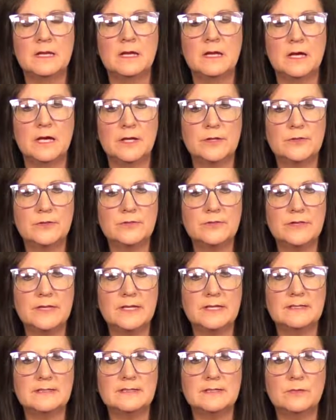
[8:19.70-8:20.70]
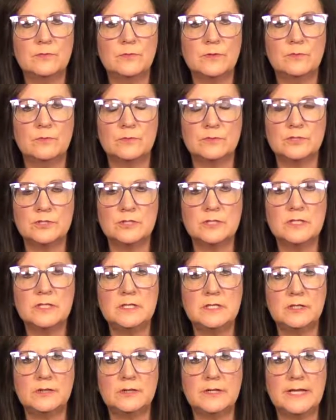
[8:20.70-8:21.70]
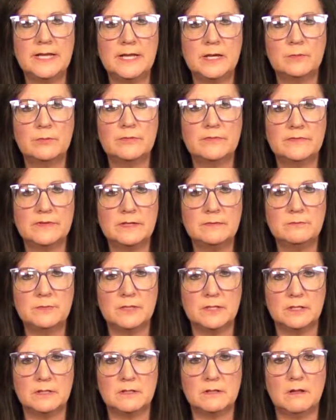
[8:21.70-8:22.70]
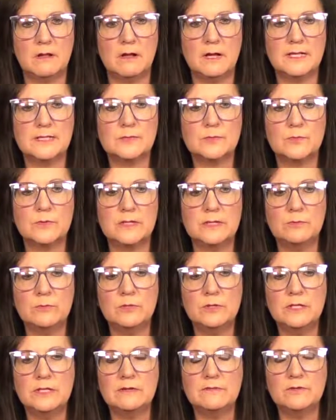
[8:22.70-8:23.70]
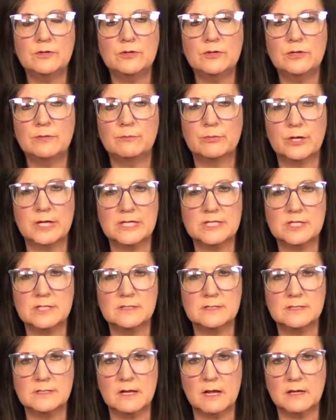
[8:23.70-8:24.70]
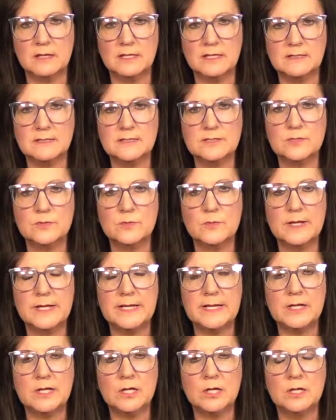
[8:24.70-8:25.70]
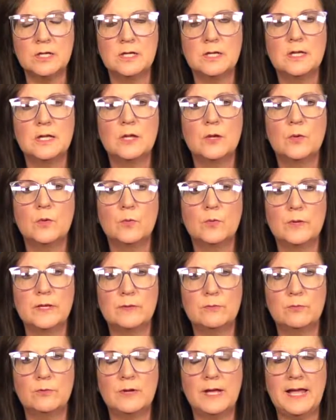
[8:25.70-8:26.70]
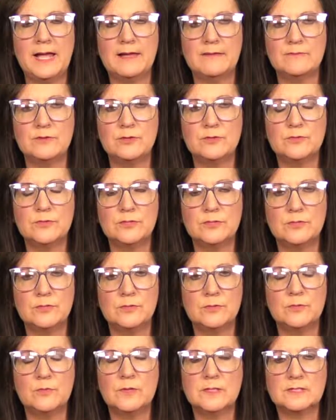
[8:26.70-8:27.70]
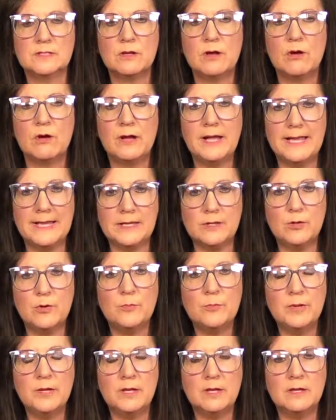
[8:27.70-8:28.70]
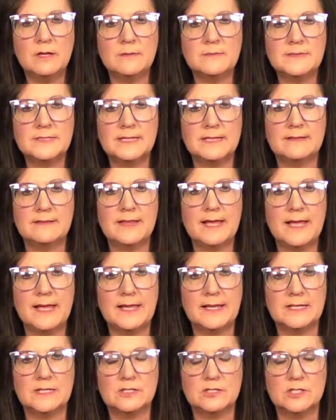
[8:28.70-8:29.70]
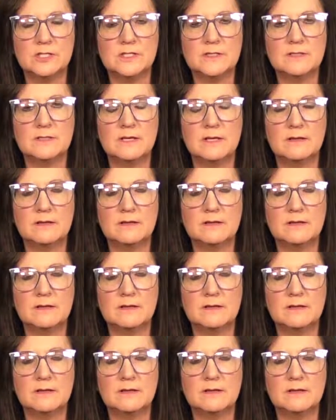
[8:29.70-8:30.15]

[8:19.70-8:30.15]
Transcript: Other things that we want you to do to help prevent blood clots, we will give you compression stockings to wear. We will have you do what's called ankle pumps, and that is just